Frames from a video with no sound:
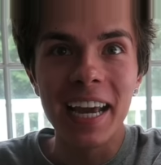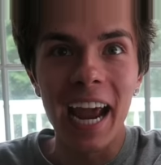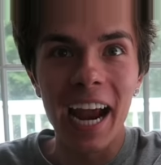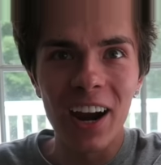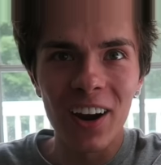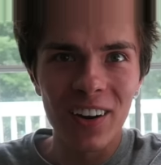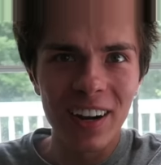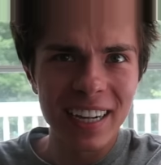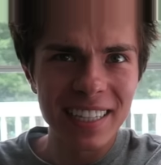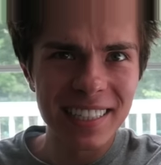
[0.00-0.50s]

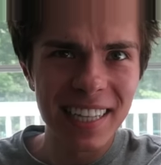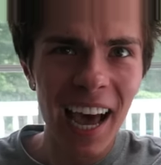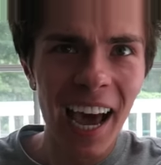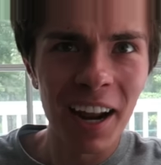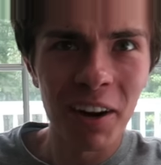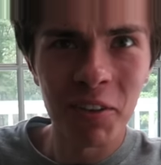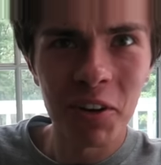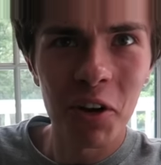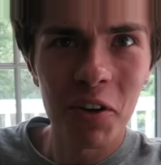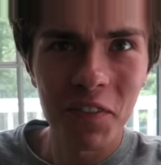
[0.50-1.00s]
carrots. I
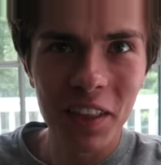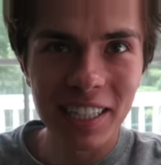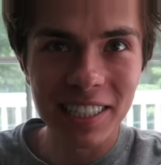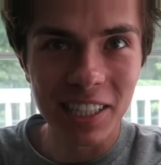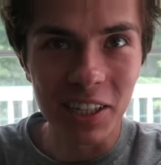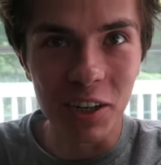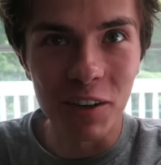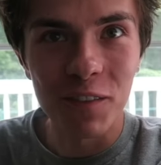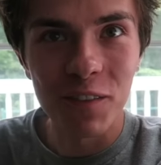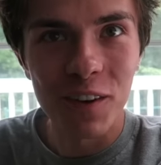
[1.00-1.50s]
don't know if that's
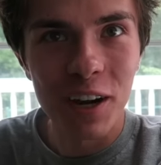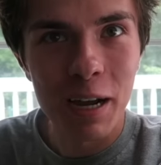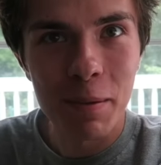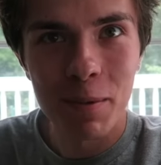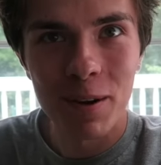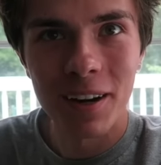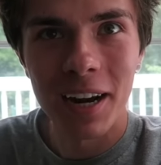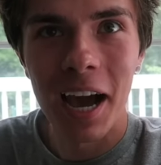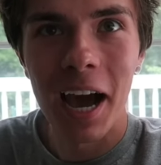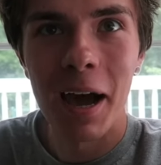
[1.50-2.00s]
good for
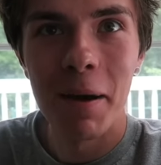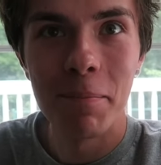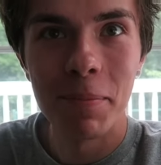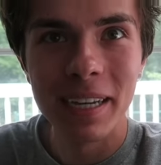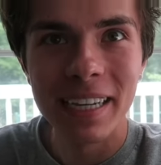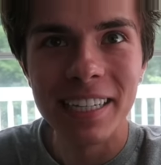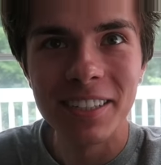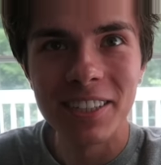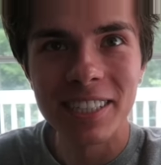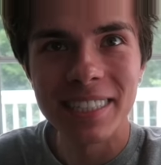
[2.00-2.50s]
him or not, but
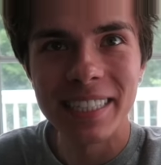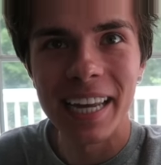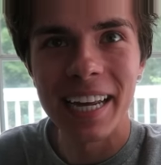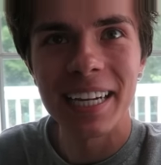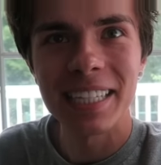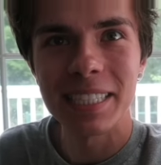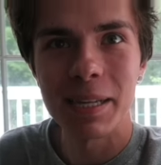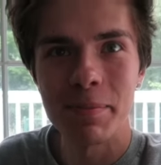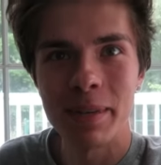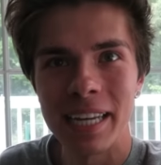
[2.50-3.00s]
he just
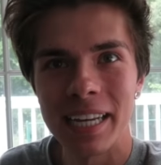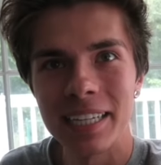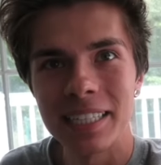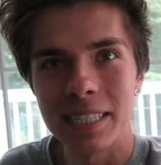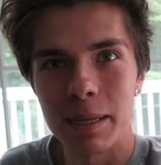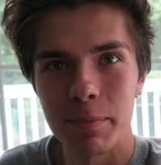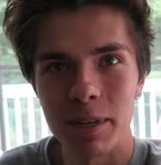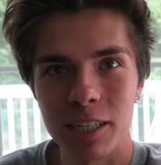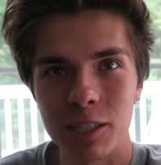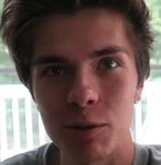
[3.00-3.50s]
takes them and eats
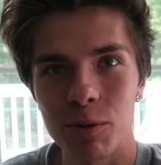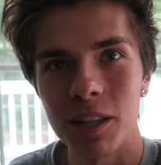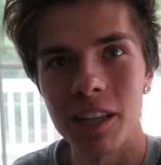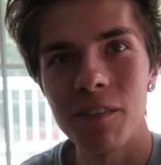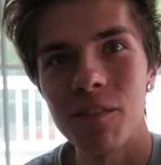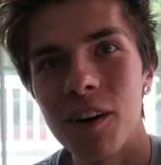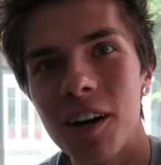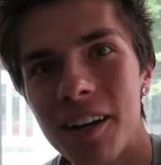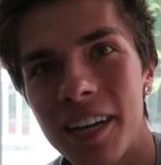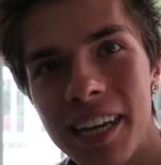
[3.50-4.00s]
them, and it's
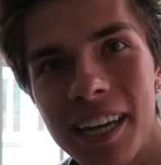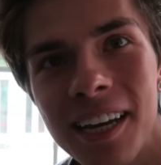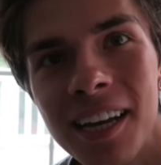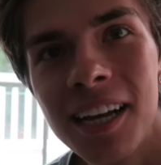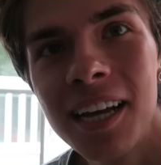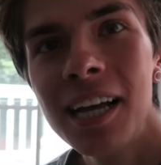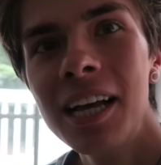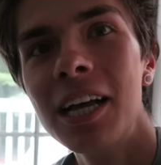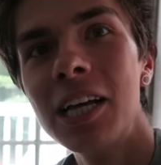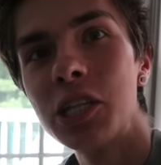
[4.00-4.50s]
really funny.
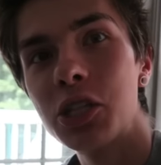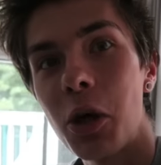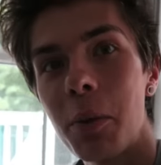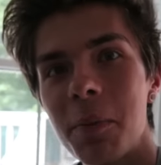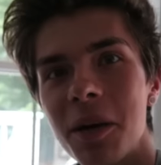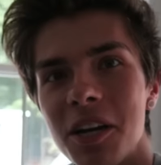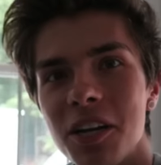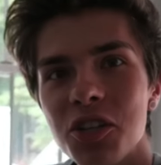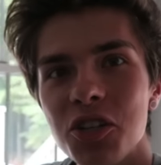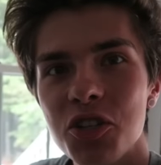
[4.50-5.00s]
So
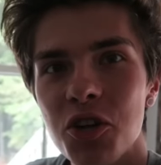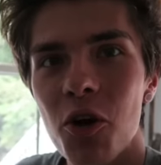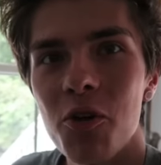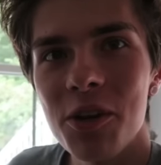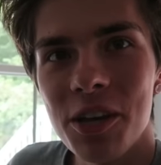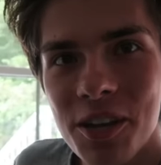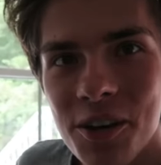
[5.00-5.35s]
I'm gonna show